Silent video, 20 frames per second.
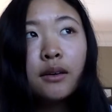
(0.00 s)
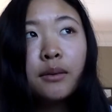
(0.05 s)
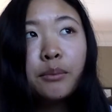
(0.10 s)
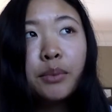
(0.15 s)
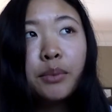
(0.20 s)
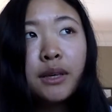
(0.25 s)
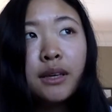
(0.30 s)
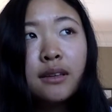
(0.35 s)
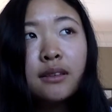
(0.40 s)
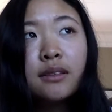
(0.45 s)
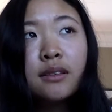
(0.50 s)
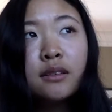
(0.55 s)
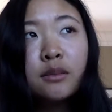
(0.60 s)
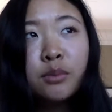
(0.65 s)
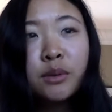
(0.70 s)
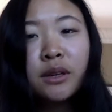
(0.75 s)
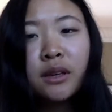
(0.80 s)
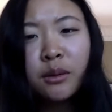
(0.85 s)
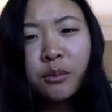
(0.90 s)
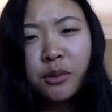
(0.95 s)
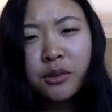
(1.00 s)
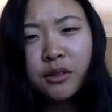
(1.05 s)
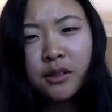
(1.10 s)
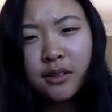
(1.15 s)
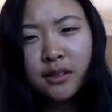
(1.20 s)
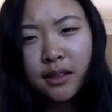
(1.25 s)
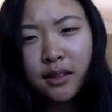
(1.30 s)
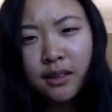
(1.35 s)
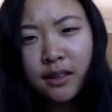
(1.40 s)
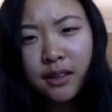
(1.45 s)
Peace is being able to
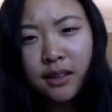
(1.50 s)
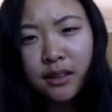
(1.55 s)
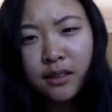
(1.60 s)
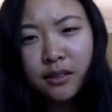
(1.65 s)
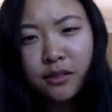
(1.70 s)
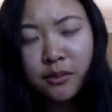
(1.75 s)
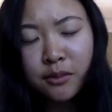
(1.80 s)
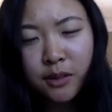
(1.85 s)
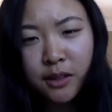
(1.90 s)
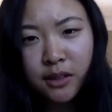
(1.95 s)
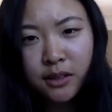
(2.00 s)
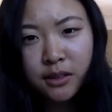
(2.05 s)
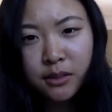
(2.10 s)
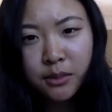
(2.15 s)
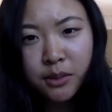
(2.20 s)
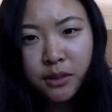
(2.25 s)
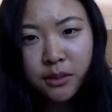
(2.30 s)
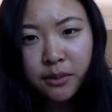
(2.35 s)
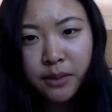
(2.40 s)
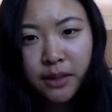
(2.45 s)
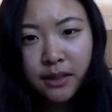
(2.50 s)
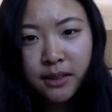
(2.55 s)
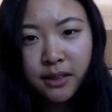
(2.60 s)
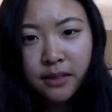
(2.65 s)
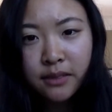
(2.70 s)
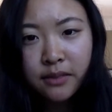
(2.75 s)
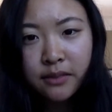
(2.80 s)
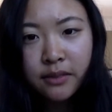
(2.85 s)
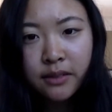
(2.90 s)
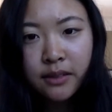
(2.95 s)
see things from God's perspective.